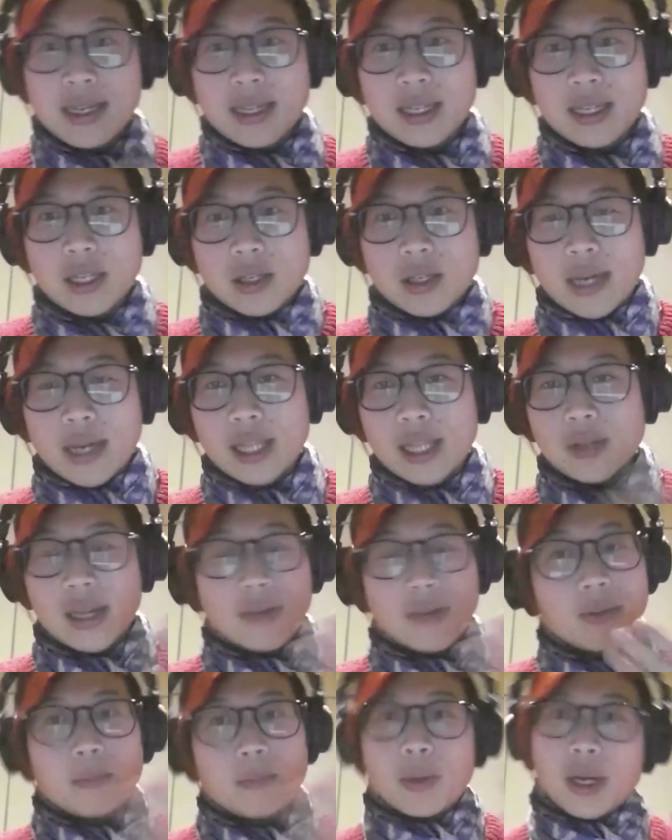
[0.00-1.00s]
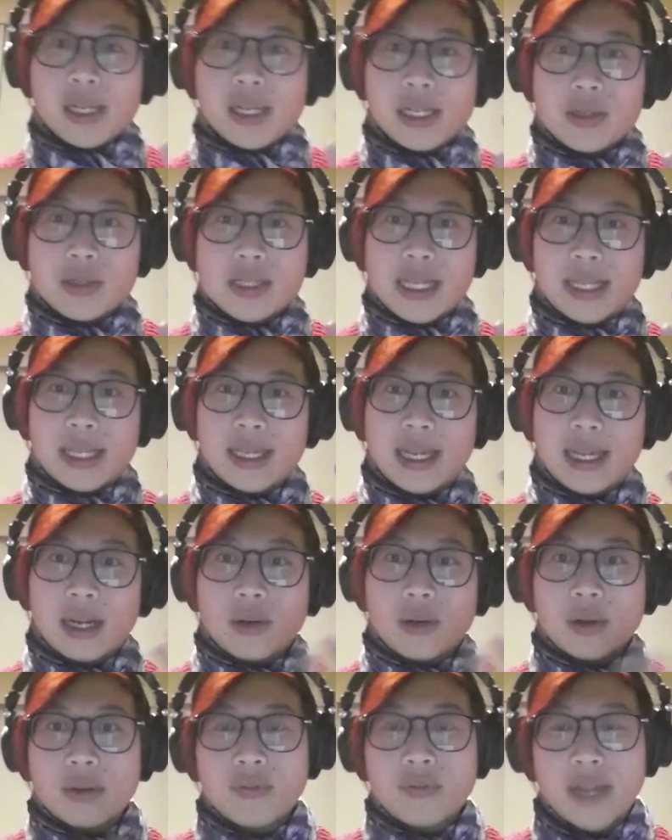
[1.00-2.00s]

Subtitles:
you know, and you have a body to take care of,